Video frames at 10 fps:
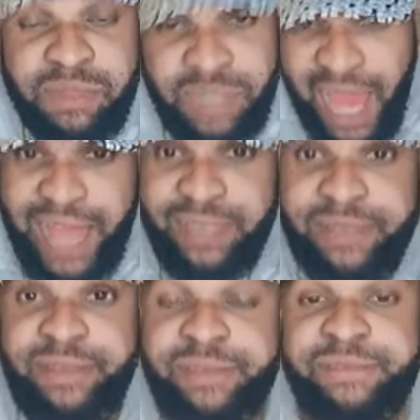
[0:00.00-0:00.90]

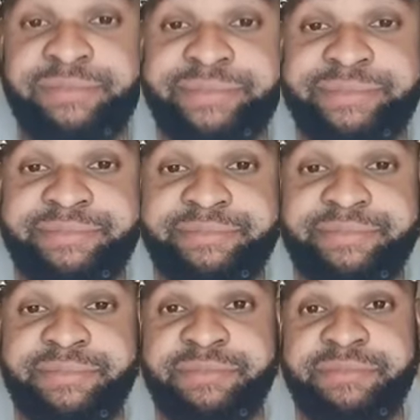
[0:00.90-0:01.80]
Yes.
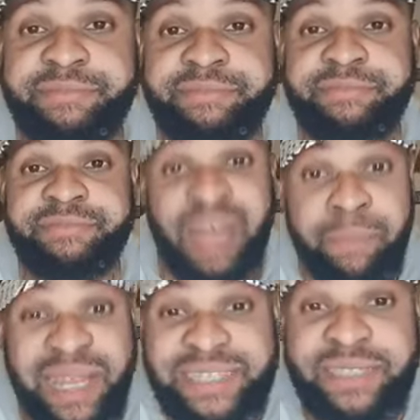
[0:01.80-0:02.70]
That
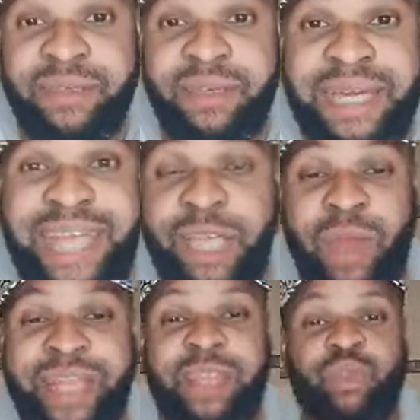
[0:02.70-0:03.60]
blessing. That's
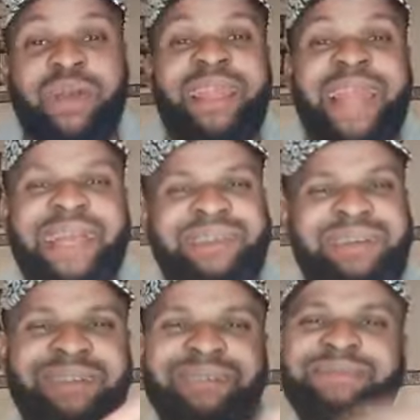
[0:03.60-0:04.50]
why they look like,
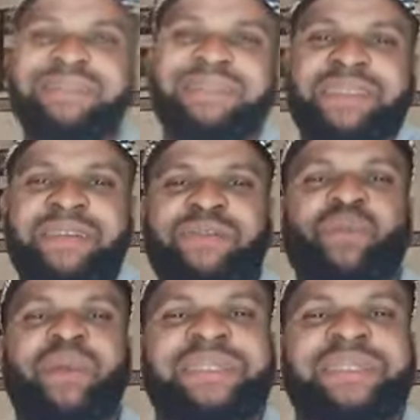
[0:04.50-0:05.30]
they start